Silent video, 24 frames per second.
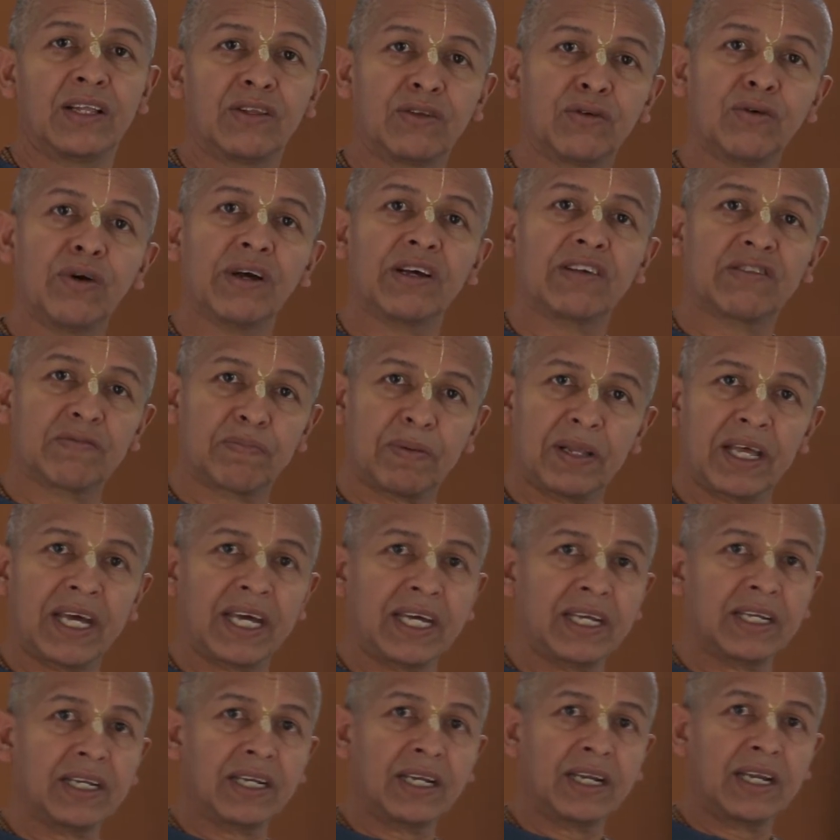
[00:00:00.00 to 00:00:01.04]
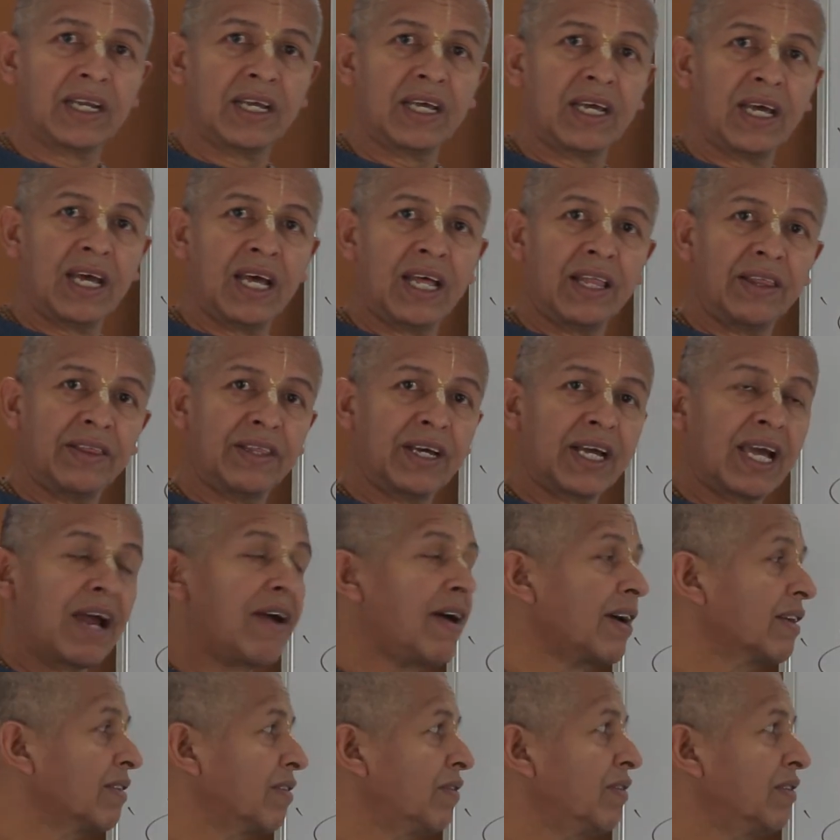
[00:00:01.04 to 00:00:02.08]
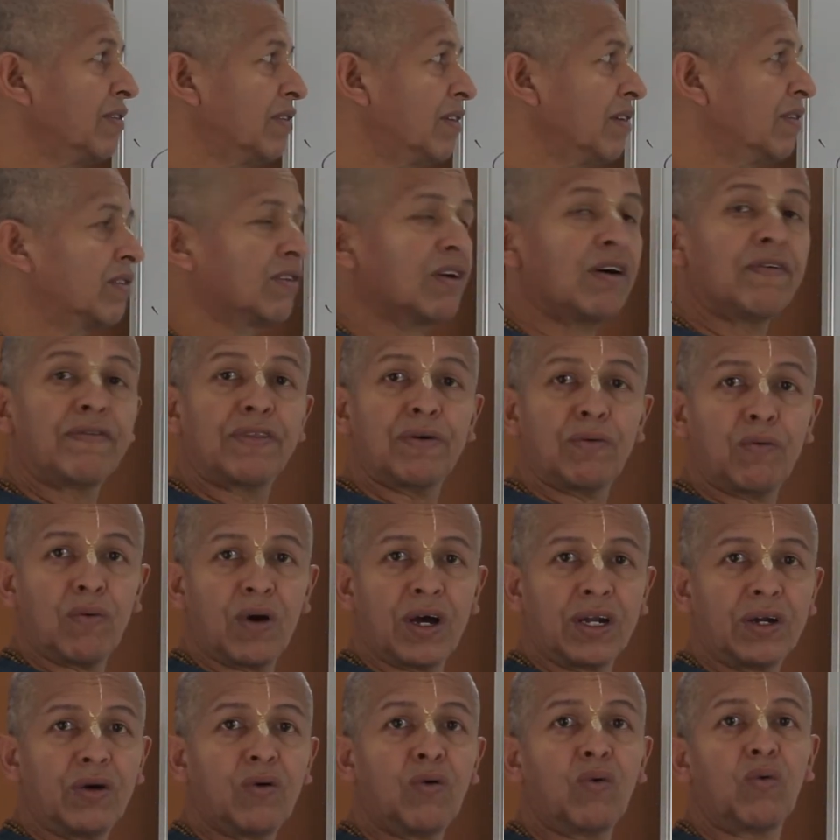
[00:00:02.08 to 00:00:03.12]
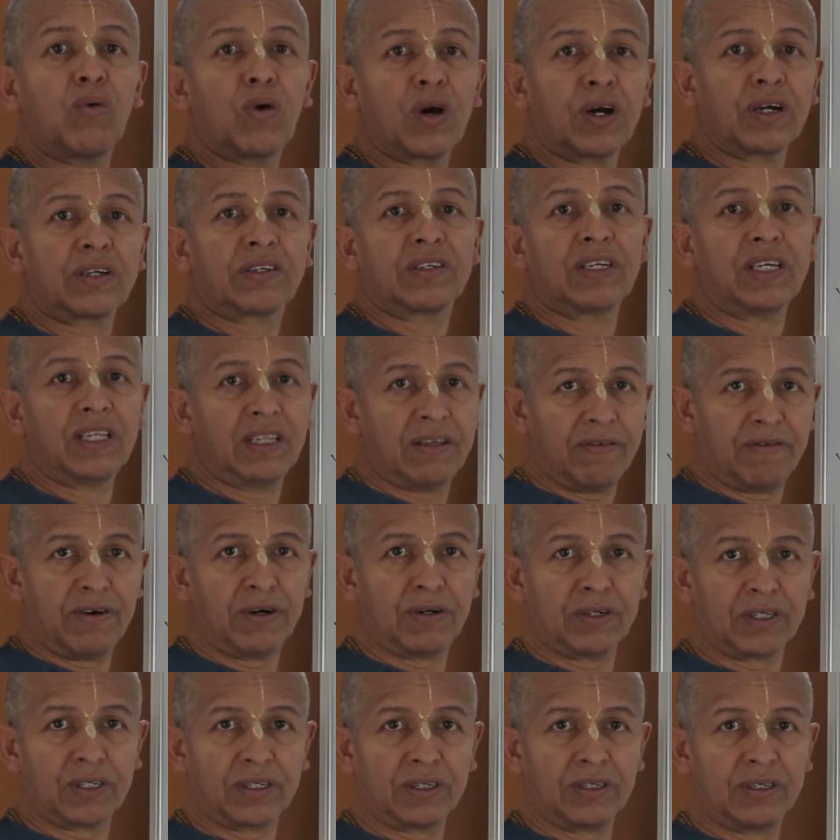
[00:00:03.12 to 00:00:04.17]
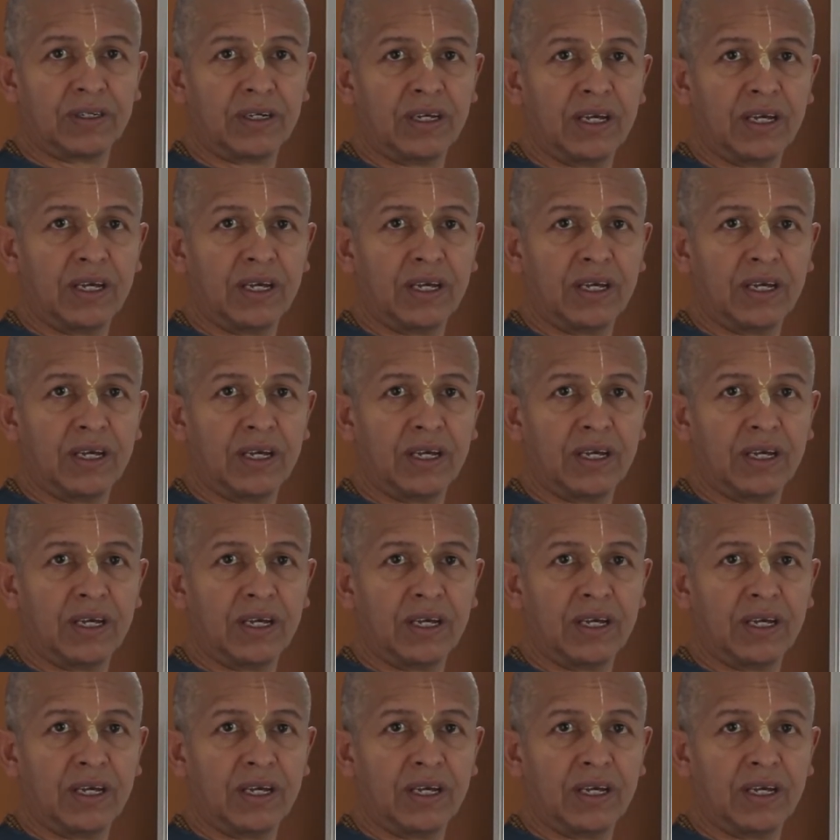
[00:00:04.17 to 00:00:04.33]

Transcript: to explain the characteristics of the one who works in devotion.